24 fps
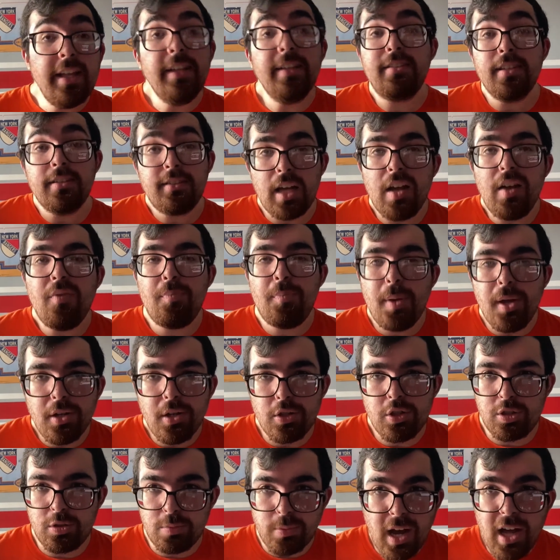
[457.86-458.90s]
tough pill to
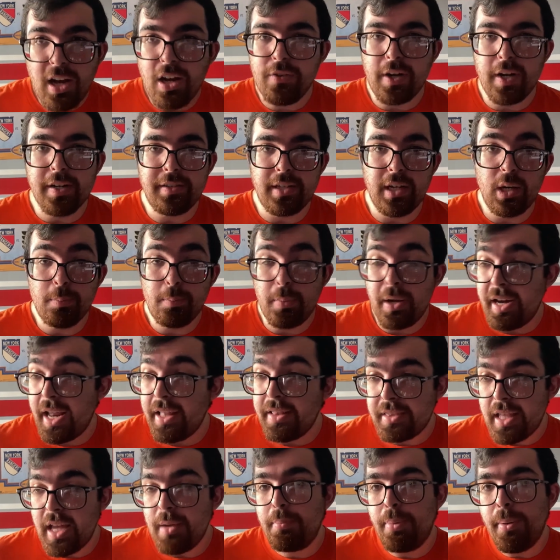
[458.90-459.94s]
swallow right there, but at
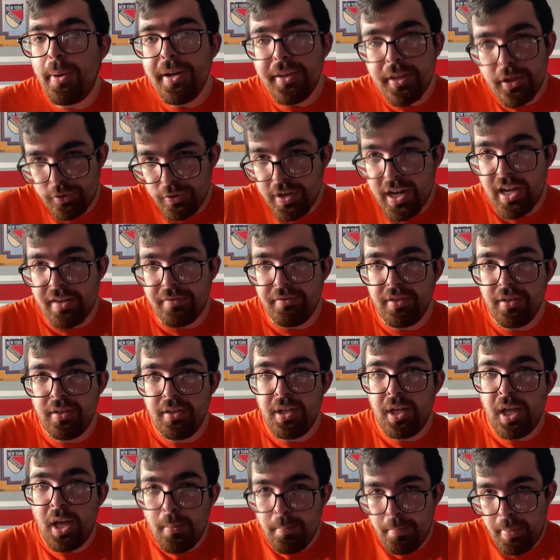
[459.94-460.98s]
that point in the draft,
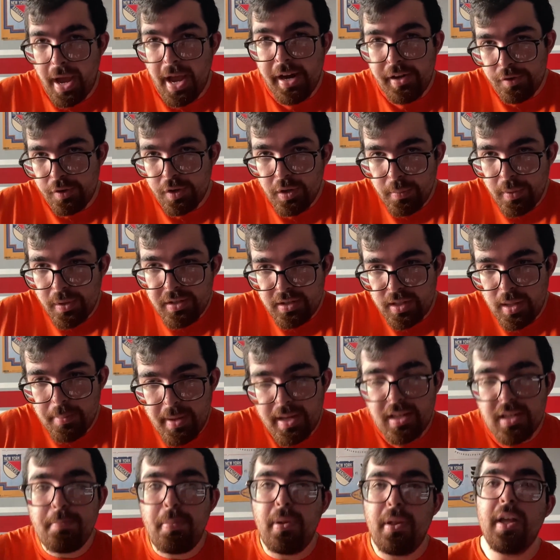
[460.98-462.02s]
Patrick was the
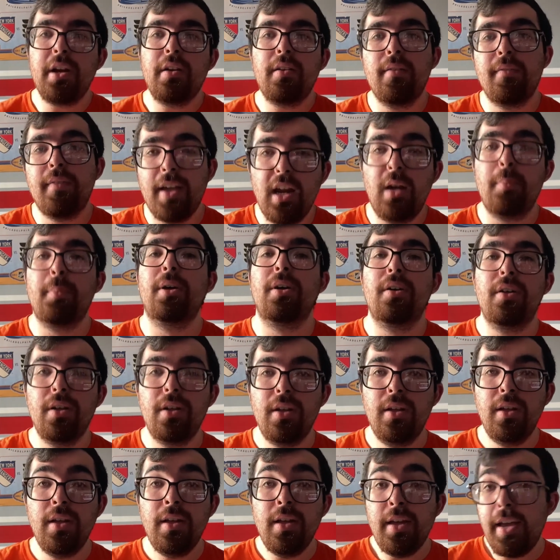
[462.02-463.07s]
best player available,
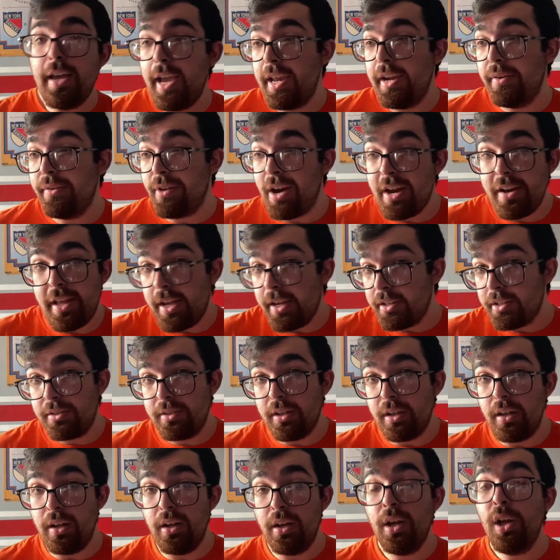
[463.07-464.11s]
and Ron
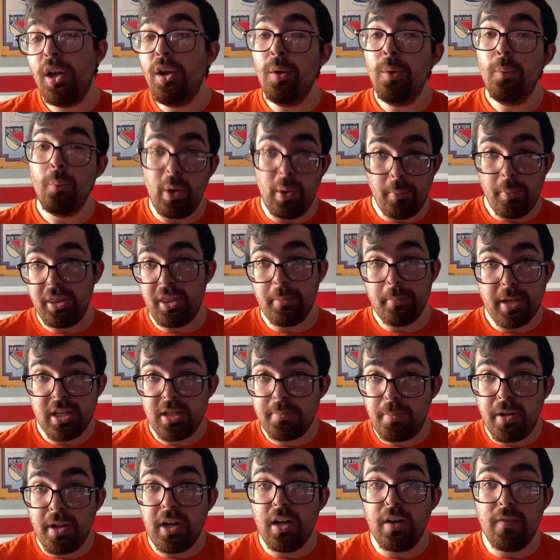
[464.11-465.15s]
Hextall went with the best
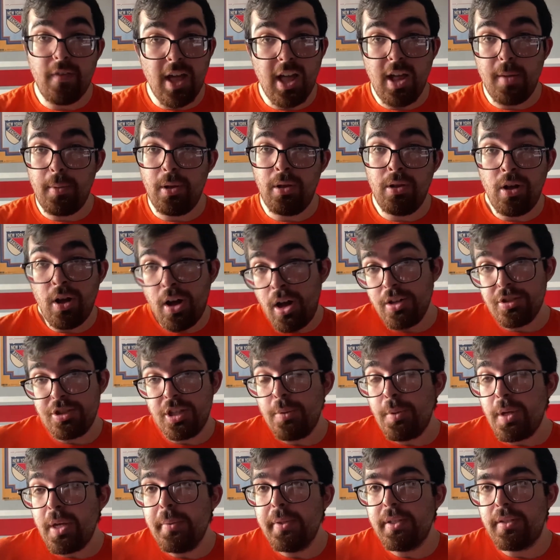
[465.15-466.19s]
player available. Also,
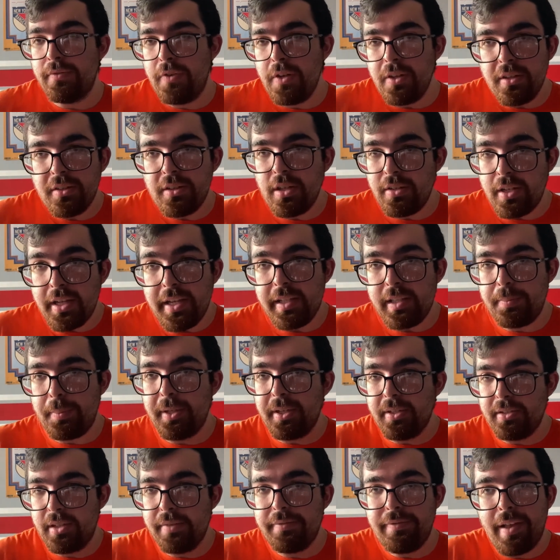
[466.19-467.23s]
he was filling the needs
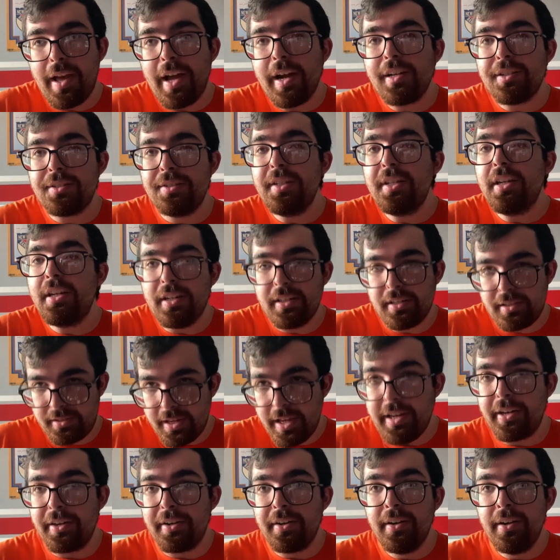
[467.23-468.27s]
because the Flyers needed a
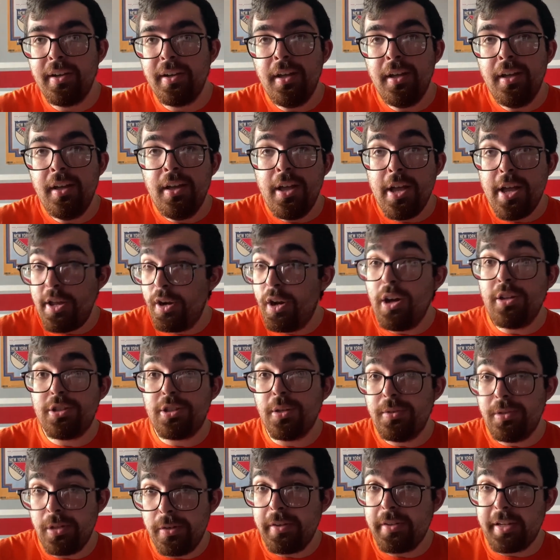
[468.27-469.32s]
center, and also
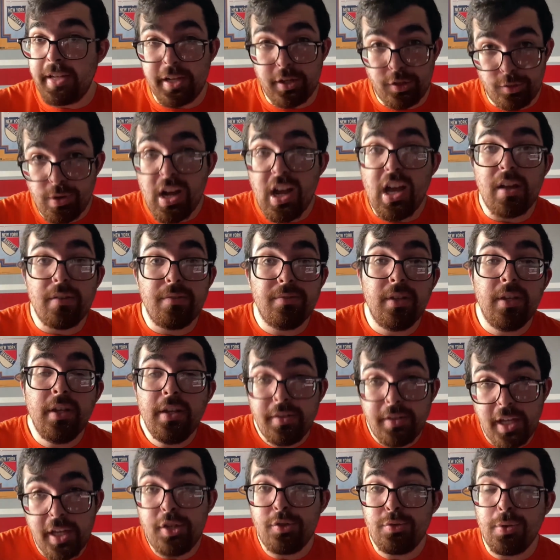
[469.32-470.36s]
during that draft,
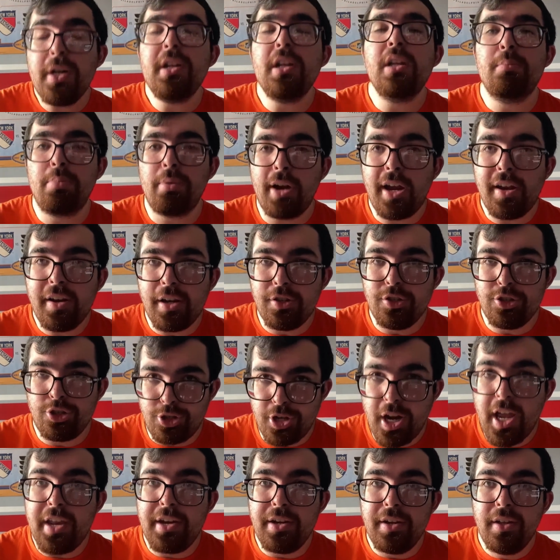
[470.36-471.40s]
they traded Braden
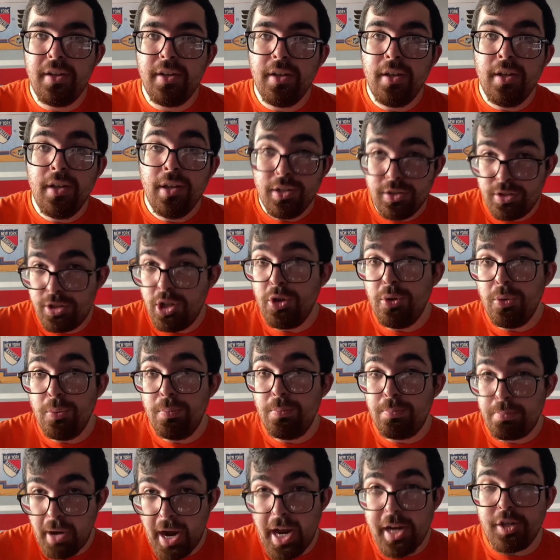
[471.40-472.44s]
Shen. So
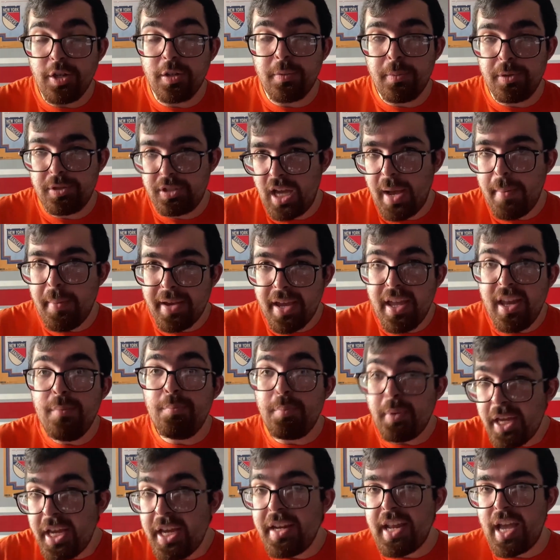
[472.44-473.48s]
Patrick was coming in
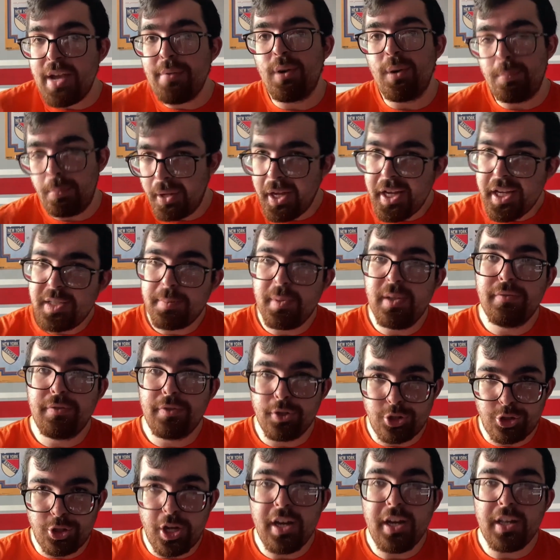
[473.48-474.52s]
being that replacement for
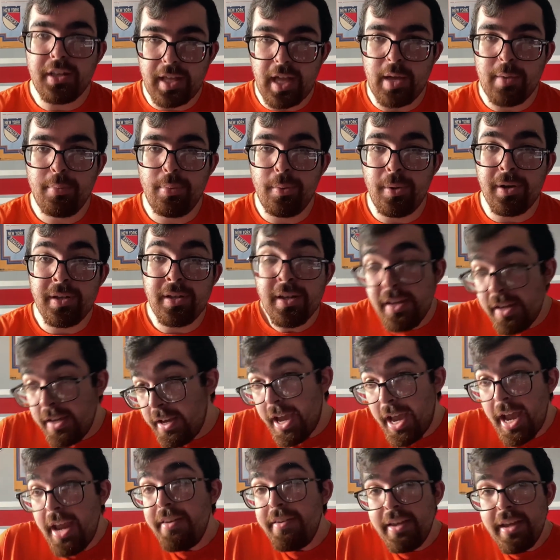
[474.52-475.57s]
Shen at that point,
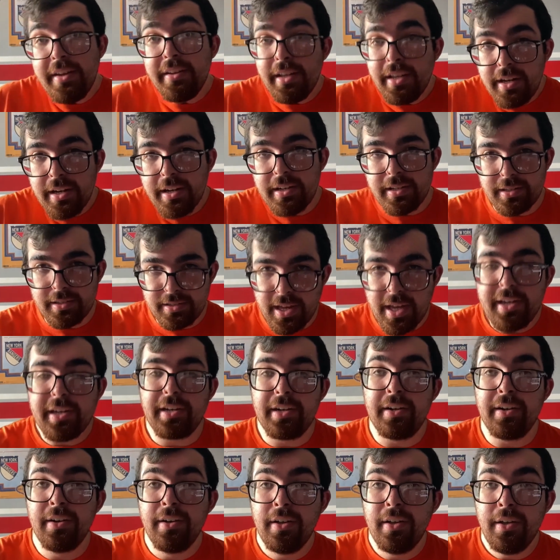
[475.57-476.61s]
and they needed a center.
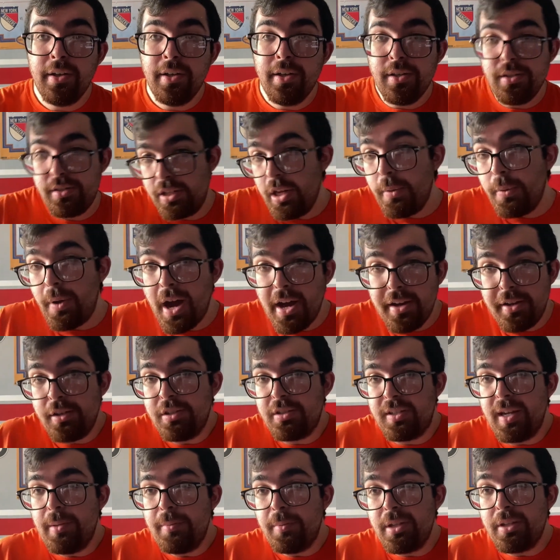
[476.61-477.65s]
So,
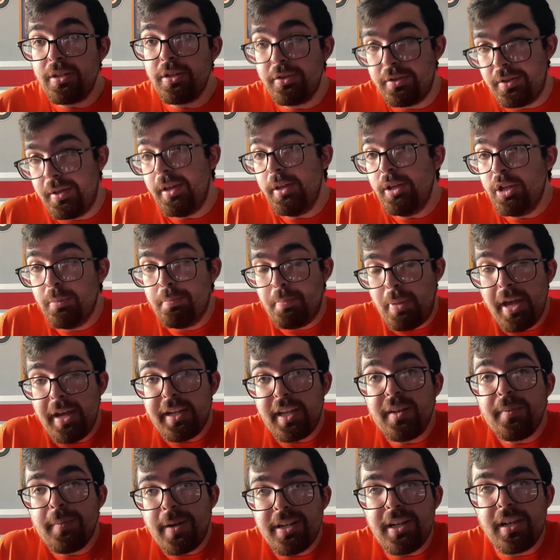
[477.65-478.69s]
understandably, you're
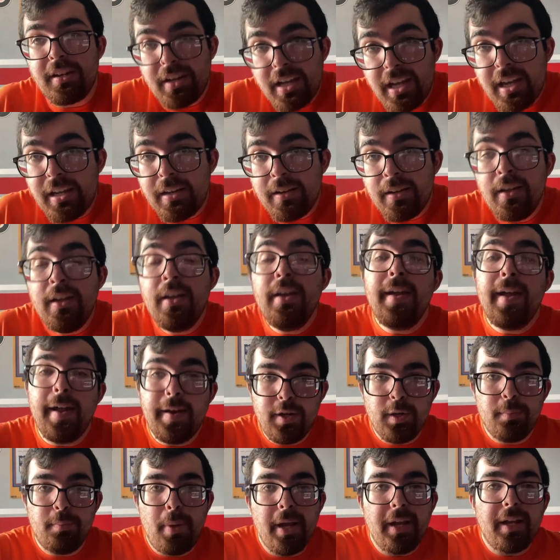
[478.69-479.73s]
picking what you need, and you're
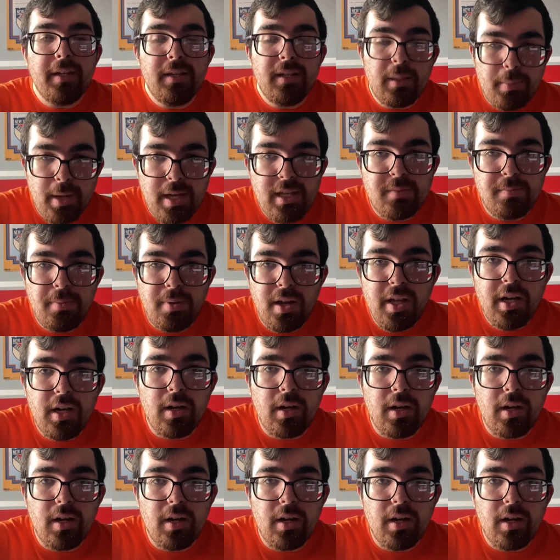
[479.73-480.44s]
picking the best player